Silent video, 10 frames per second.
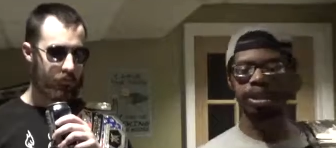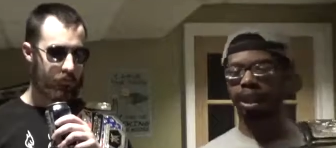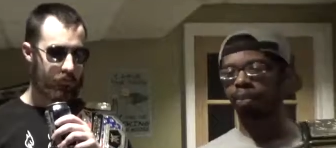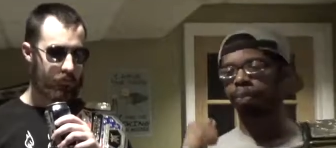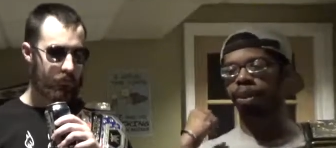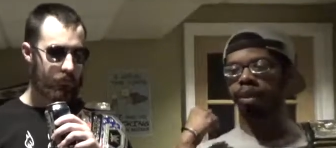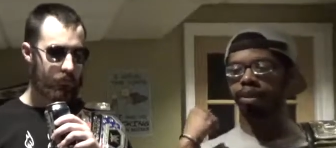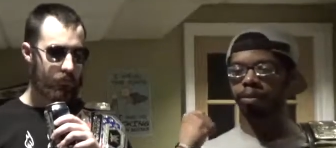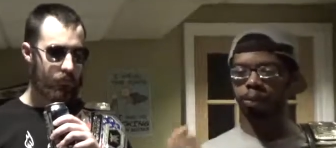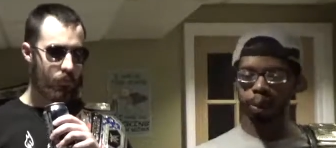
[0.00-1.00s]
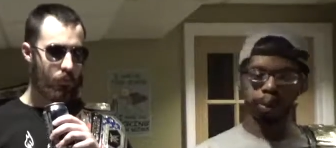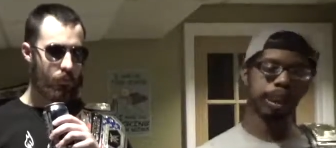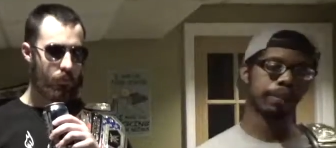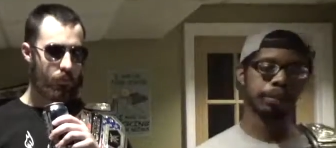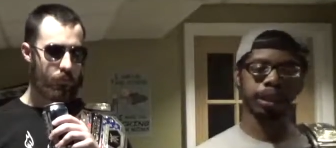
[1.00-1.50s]
Speaker 1: champion, World
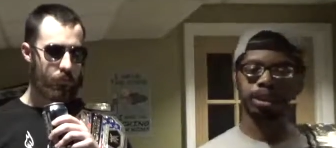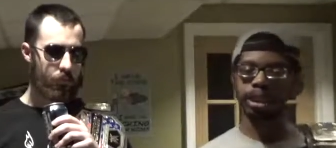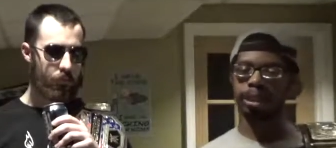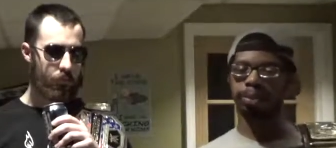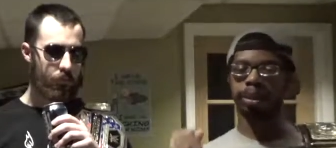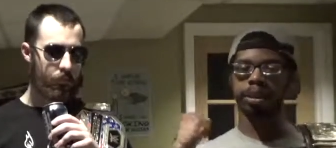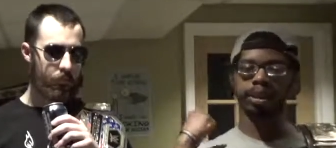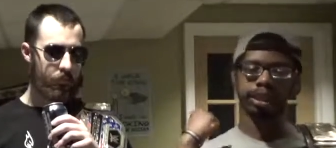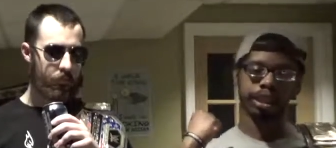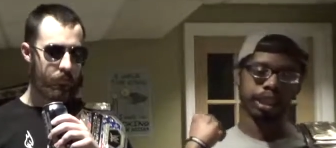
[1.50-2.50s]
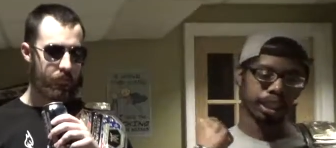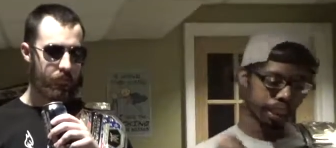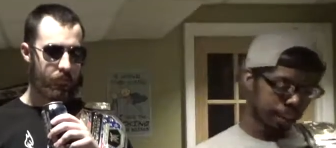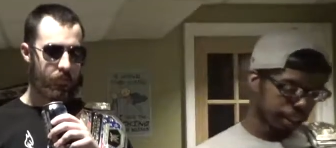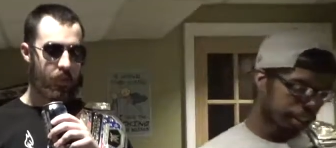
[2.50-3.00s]
Heavyweight champion,
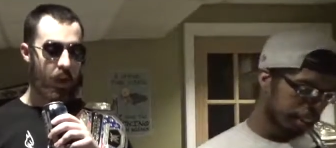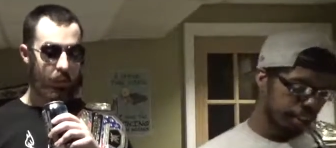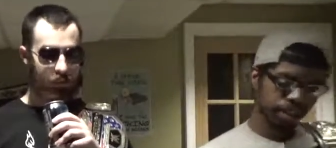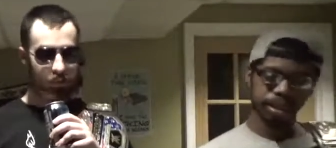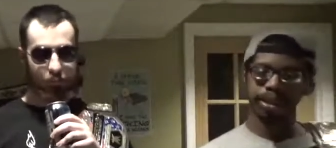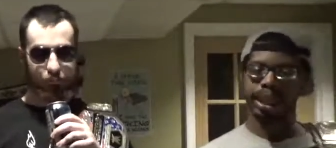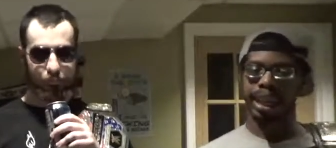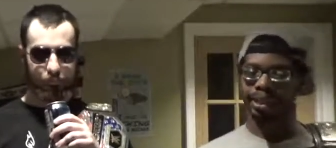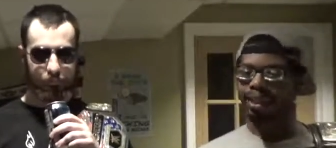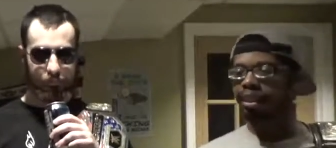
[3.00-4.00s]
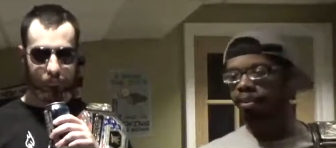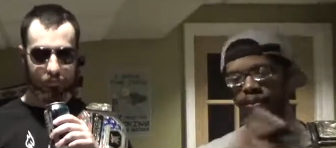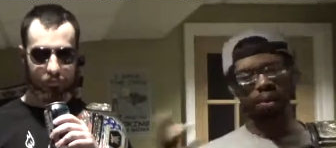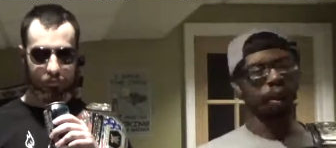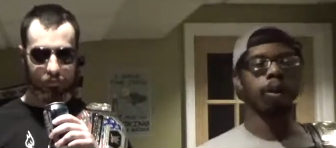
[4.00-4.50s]
Tag team. Tag
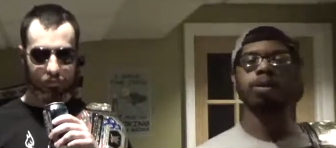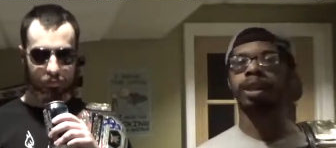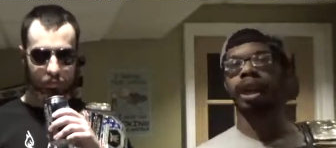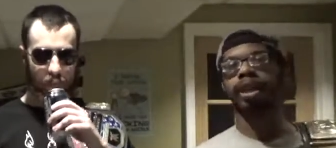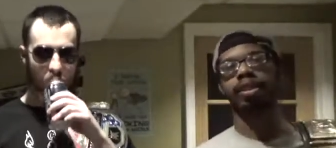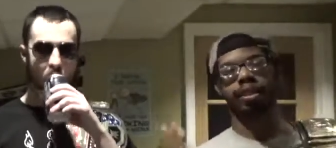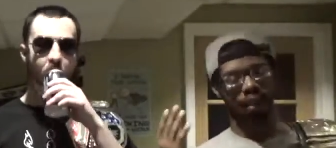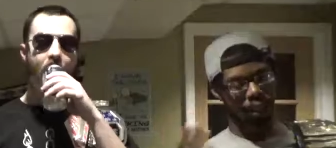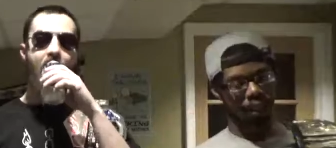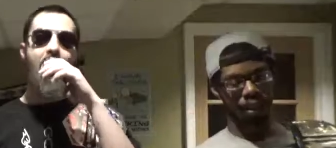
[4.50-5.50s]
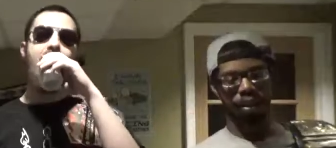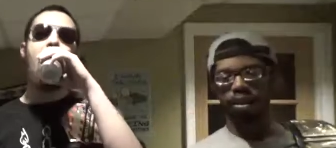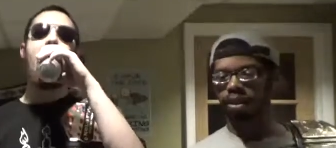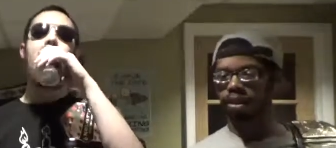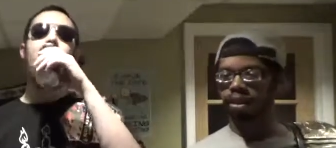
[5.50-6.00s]
team, the whole nine. Champions
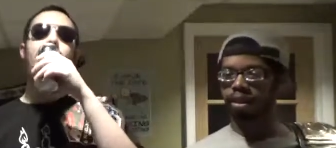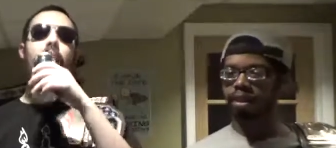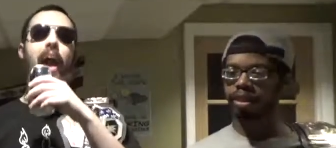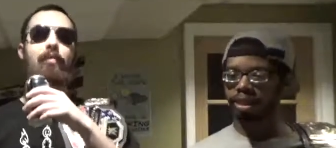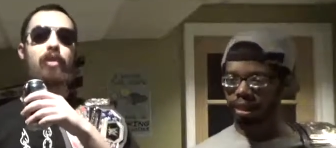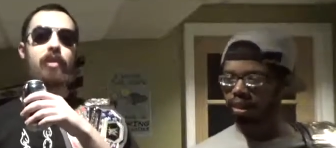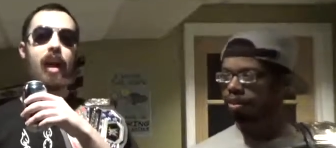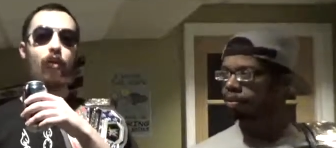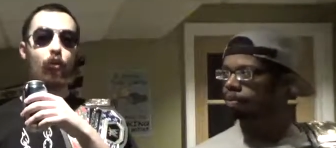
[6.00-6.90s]
of champions.
Speaker 2: Having that